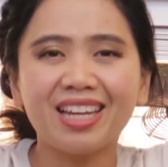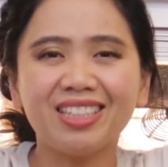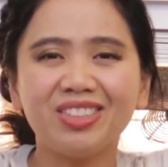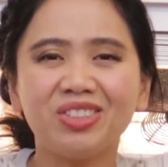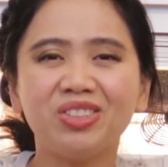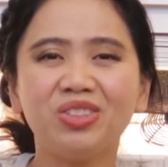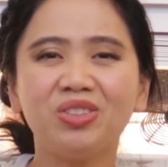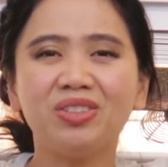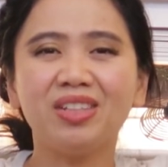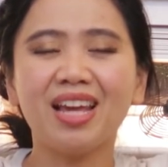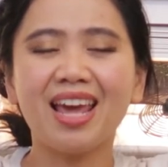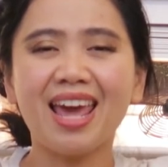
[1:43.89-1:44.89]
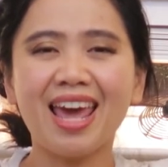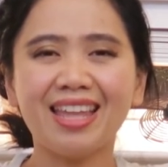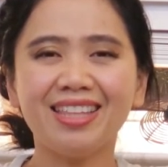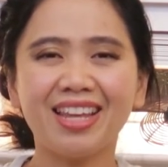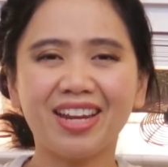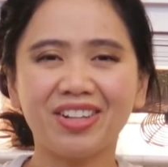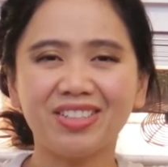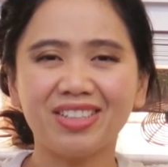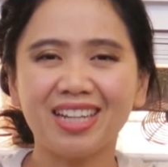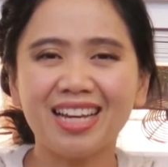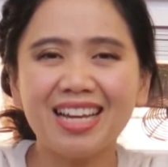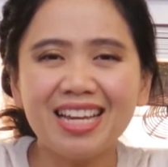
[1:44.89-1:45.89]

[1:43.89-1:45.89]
and your head area.